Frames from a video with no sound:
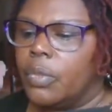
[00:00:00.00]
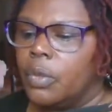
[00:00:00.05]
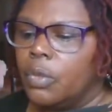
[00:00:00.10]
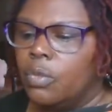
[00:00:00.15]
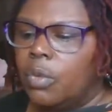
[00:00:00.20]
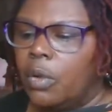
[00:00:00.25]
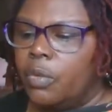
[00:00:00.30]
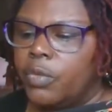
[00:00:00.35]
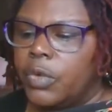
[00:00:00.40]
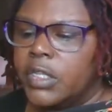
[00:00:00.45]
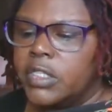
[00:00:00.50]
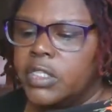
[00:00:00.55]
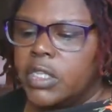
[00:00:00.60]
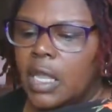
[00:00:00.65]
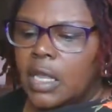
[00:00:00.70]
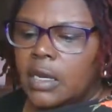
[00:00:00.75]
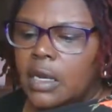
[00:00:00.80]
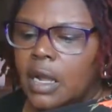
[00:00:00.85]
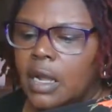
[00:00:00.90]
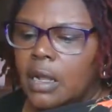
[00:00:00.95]
What was
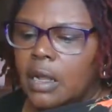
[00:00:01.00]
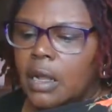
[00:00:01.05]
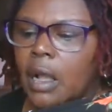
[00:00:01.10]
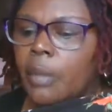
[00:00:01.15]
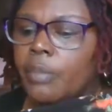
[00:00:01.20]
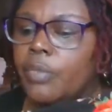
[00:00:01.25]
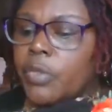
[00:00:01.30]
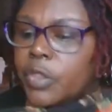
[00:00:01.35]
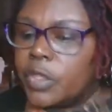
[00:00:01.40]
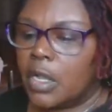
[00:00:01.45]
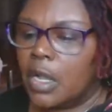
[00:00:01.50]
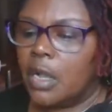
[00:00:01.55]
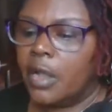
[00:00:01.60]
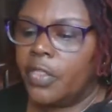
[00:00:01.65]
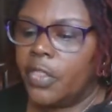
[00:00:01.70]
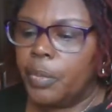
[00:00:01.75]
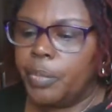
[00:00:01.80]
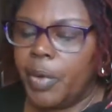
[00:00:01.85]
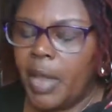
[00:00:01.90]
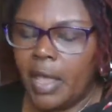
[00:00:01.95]
that? Um, the
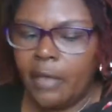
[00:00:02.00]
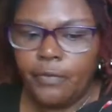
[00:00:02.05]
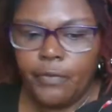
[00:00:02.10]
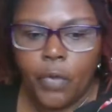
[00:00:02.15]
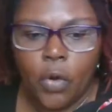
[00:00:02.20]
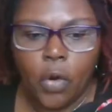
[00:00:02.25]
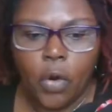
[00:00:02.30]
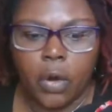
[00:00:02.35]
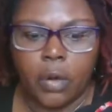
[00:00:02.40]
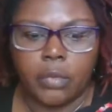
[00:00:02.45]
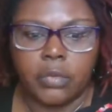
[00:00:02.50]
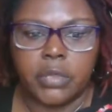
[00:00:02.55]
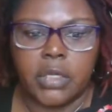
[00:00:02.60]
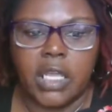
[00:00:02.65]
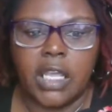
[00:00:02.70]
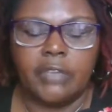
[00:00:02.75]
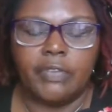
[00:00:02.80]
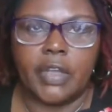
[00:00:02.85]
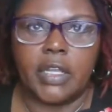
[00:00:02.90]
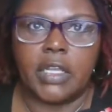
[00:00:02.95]
other platform,
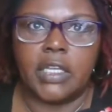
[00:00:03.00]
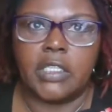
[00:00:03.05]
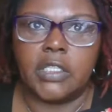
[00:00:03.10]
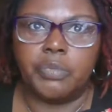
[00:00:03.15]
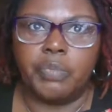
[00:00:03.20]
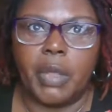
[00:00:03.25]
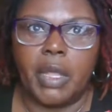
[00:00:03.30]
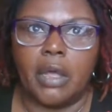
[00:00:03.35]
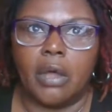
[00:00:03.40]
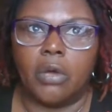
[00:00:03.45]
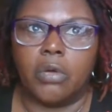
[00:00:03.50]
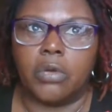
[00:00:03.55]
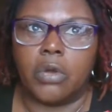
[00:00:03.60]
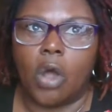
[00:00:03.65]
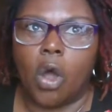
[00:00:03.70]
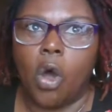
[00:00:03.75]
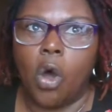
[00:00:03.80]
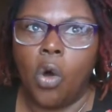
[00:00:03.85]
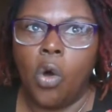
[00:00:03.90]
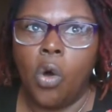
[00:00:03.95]
Kiva, is spelled
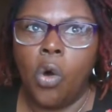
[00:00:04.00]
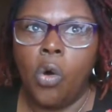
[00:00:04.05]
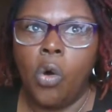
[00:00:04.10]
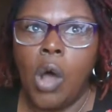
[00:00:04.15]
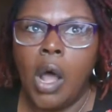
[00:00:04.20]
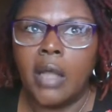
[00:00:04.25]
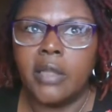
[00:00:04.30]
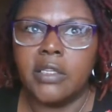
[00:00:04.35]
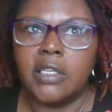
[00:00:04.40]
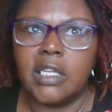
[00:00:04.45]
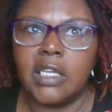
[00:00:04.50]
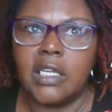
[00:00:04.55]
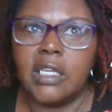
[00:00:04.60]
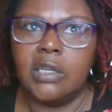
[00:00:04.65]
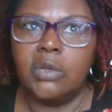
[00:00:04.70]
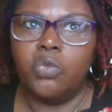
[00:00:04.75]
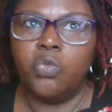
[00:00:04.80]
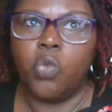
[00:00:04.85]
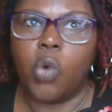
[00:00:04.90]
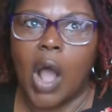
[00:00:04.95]
O
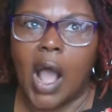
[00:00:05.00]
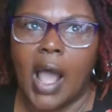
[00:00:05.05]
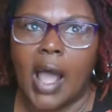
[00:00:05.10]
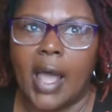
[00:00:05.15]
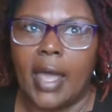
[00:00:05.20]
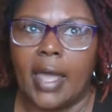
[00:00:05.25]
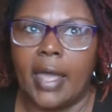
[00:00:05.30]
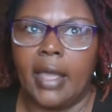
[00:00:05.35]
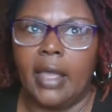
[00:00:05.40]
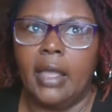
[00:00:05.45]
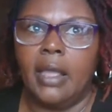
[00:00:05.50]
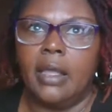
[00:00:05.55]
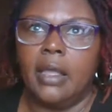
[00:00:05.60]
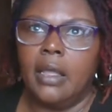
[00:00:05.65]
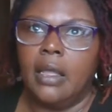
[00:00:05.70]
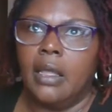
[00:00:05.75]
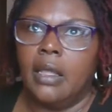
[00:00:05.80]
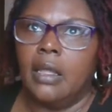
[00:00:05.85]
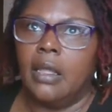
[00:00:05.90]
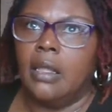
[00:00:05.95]
D Y
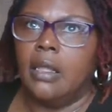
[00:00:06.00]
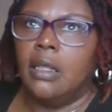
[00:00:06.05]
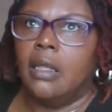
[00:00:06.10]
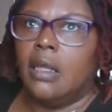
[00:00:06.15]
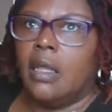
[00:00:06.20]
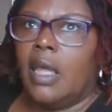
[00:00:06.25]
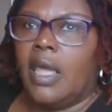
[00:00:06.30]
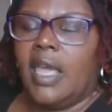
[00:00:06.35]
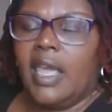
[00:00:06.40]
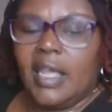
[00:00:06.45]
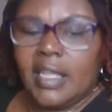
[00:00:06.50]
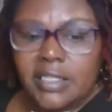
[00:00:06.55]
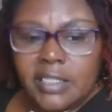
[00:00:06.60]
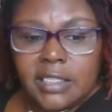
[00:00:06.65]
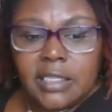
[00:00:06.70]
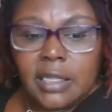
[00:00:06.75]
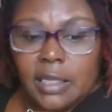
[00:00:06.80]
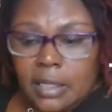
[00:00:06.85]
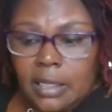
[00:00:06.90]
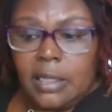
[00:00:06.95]

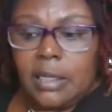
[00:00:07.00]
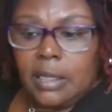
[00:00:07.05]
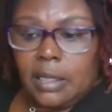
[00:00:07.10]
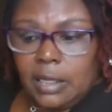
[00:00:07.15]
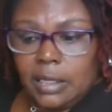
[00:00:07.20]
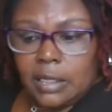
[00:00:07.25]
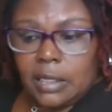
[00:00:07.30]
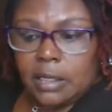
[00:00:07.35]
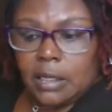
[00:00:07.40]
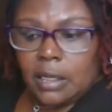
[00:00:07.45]
S E E.